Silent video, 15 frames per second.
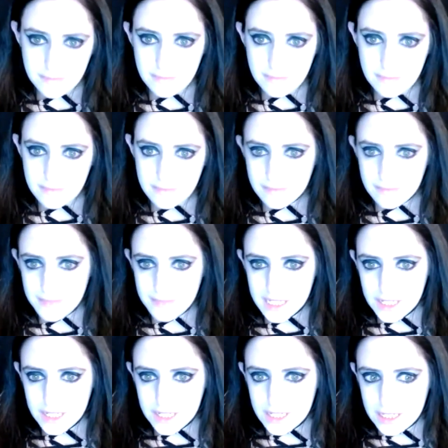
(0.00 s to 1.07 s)
So, but
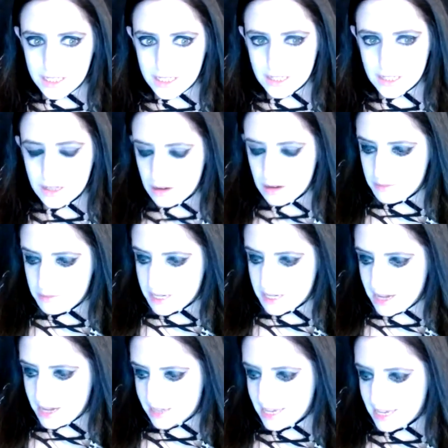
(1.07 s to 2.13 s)
yeah, Casey
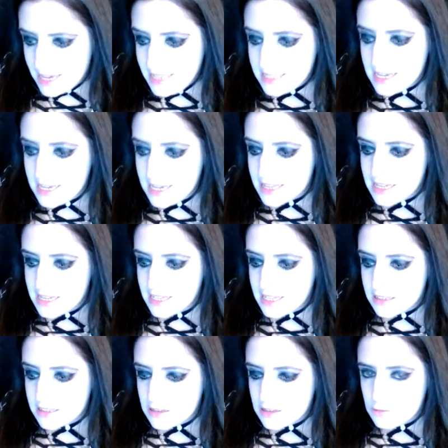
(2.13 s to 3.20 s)
Anthony's the worst.
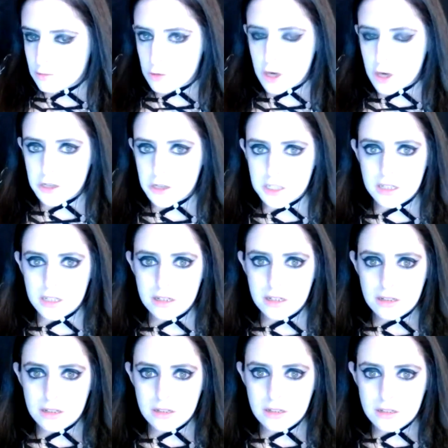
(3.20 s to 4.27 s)
I don't know,
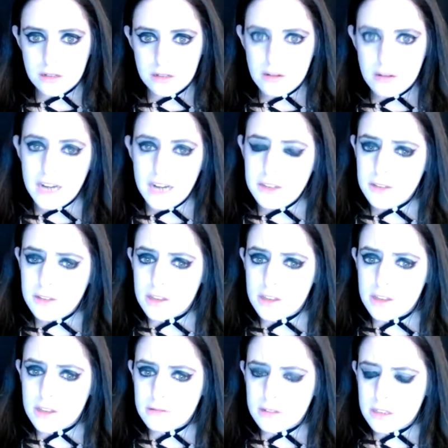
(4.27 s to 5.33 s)
though.
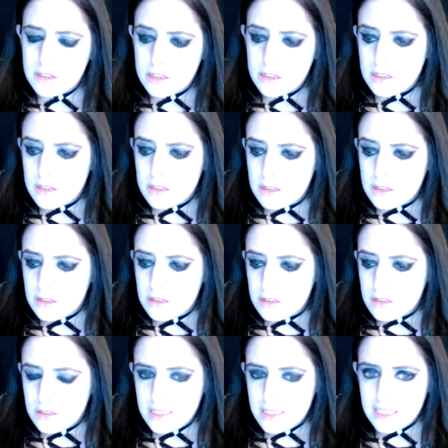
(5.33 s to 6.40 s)
Let's see, chasing
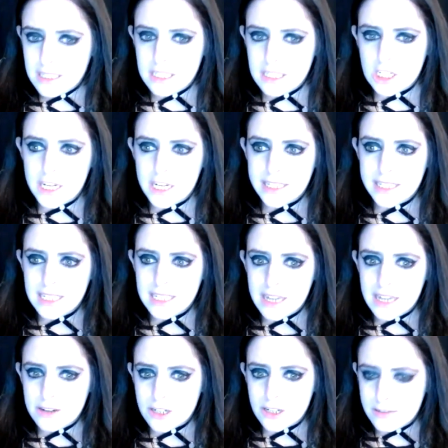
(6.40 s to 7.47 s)
down your 7-year-old
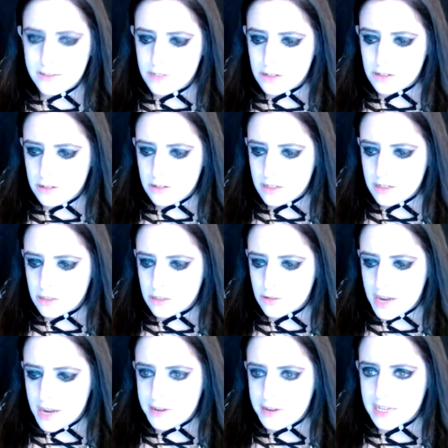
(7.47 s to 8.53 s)
and drowning him
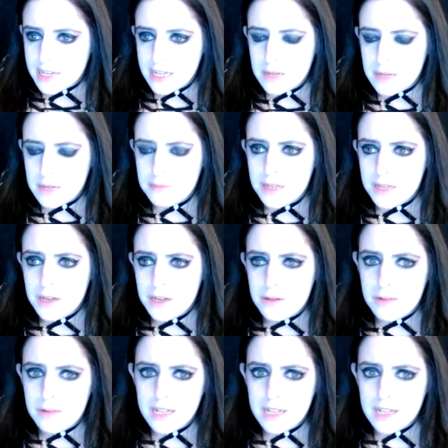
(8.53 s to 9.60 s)
while his dead
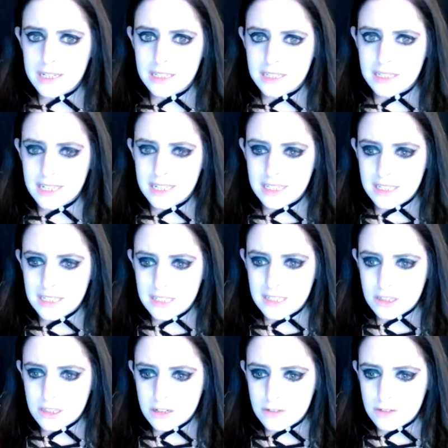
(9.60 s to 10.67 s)
sister floated
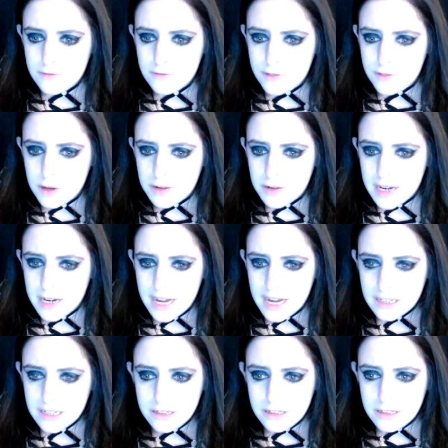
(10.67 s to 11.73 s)
next to him.
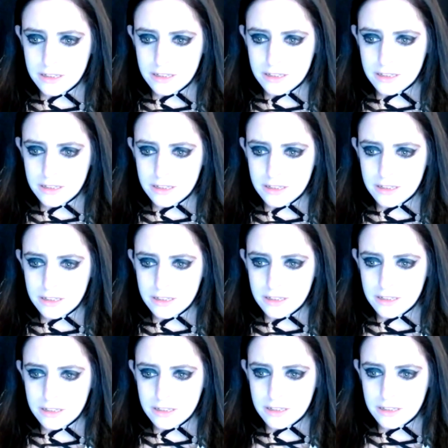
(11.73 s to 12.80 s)

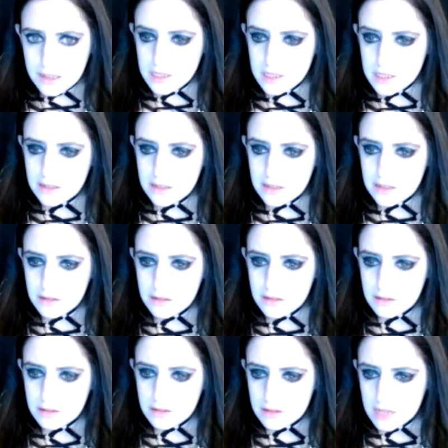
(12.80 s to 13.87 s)
That's
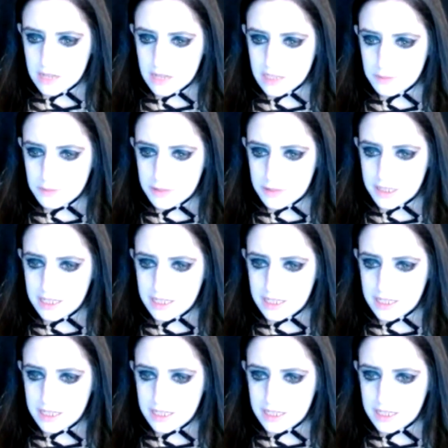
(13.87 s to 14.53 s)
pretty